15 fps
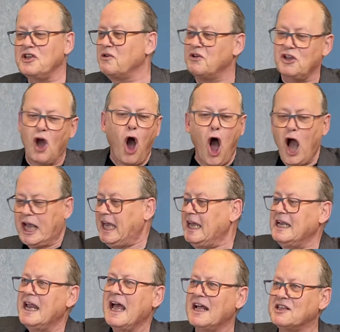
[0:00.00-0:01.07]
There were hockey
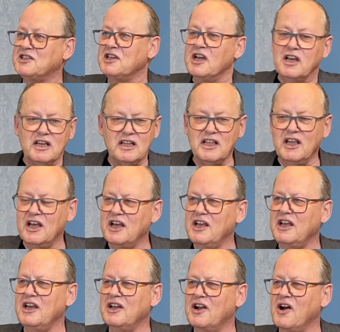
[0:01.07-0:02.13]
nets.
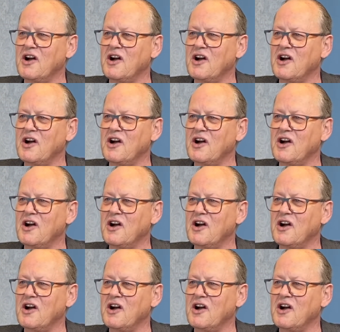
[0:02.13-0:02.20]
You know.